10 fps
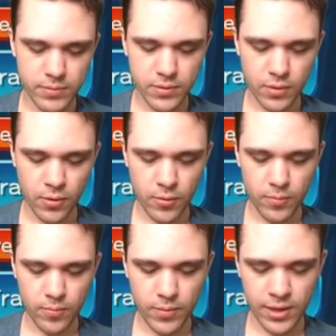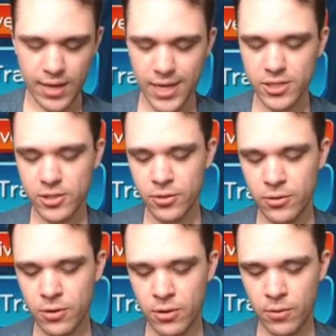So, in case
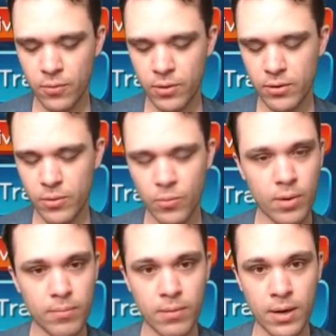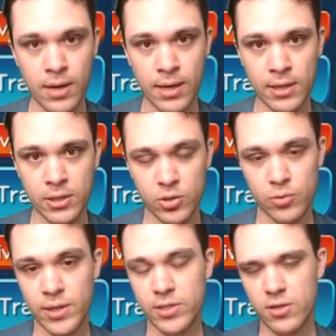you're wondering what my
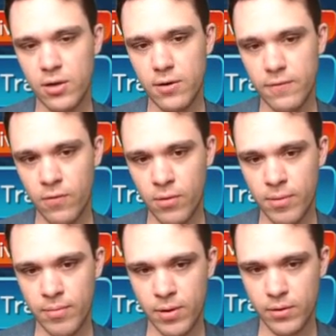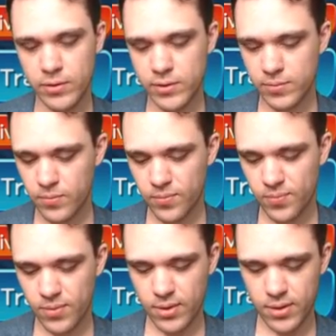traits are for all my medals,
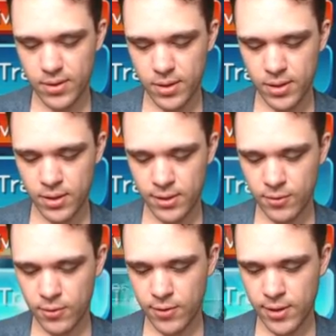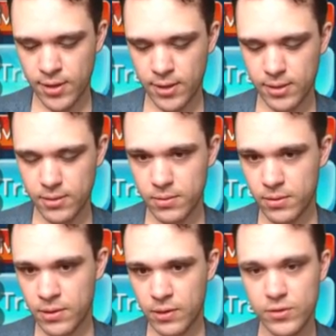uh, I'll go ahead.
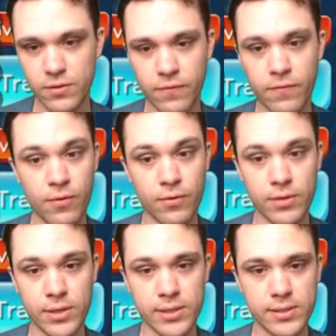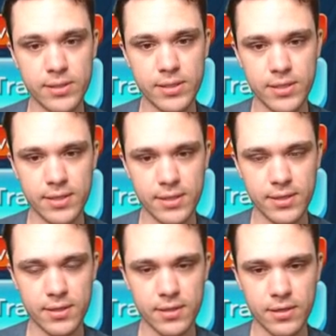There's the full list.
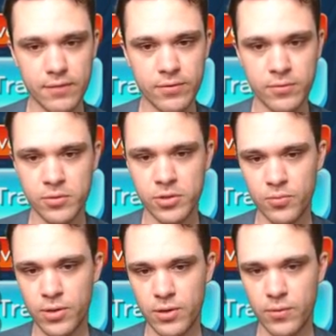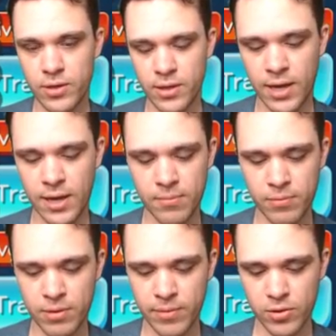You just want to quick I
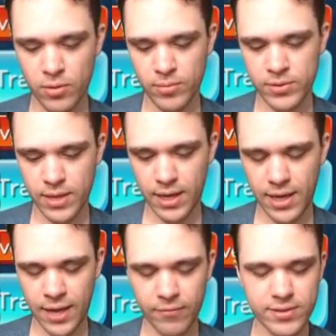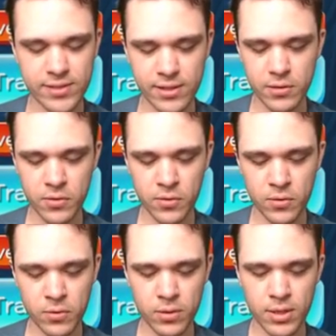pretty much almost every
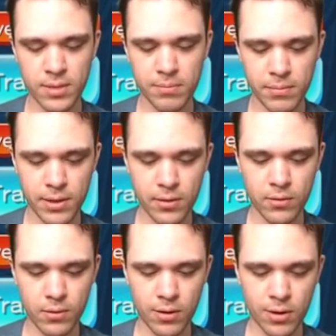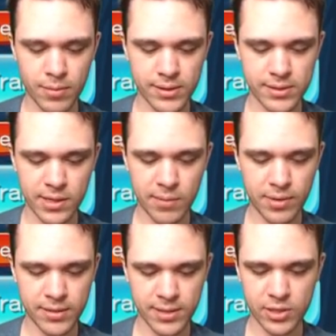single medal on my setup
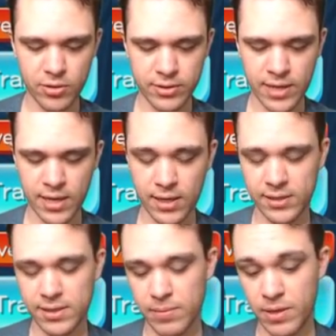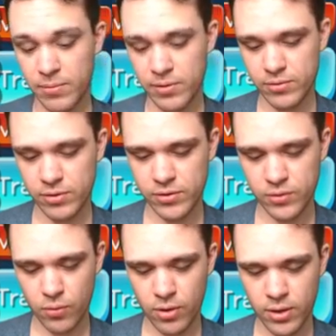has extra attack except Kingdom Hearts 3
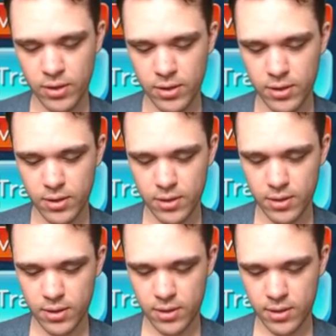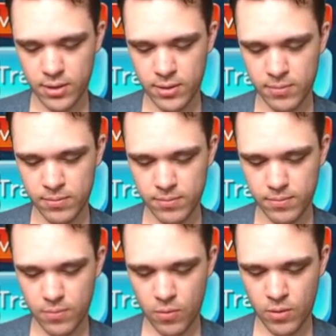Sora. Um,
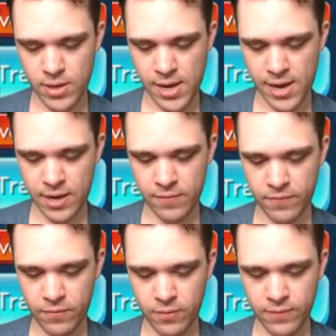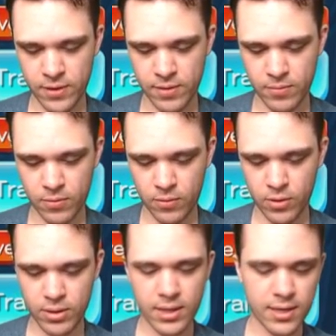only a handful of them,
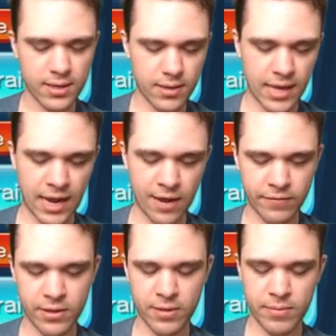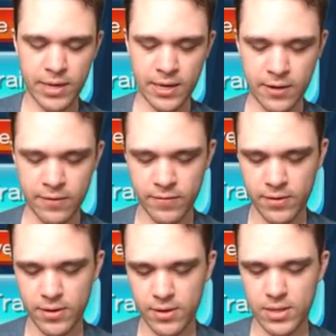only like half of them have
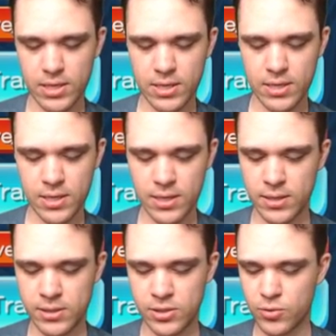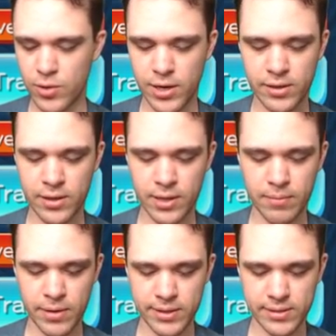uh, strength and
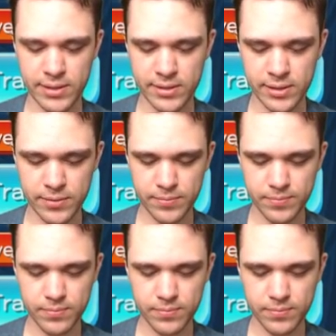like minus 60.